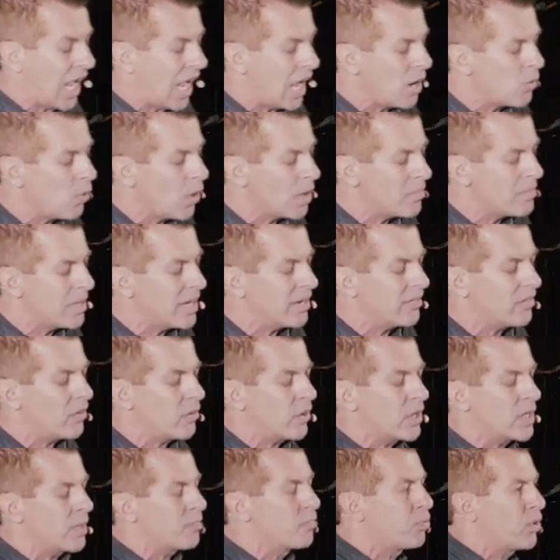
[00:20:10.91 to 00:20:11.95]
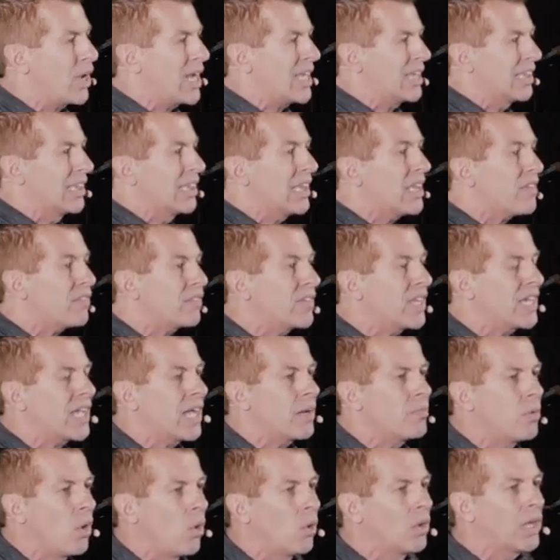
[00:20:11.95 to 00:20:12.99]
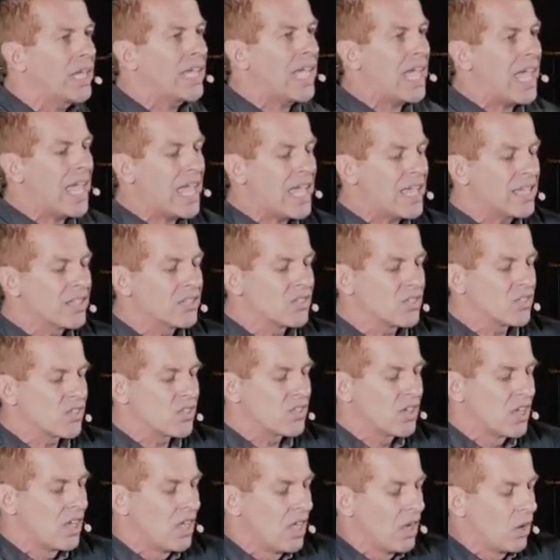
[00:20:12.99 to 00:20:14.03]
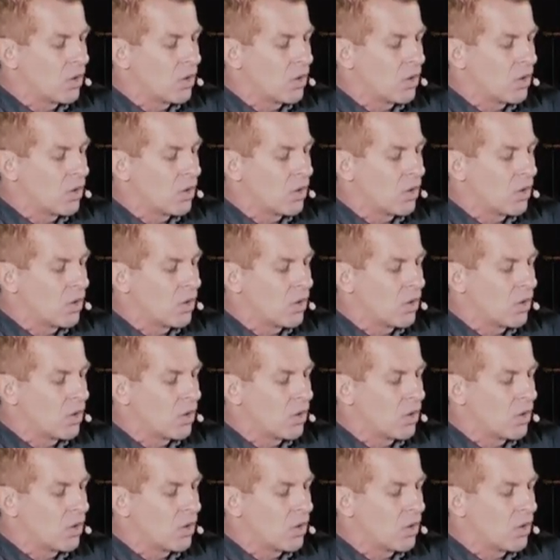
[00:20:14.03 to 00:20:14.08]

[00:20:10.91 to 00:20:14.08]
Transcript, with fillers: I want men everywhere to pray, lifting up holy hands.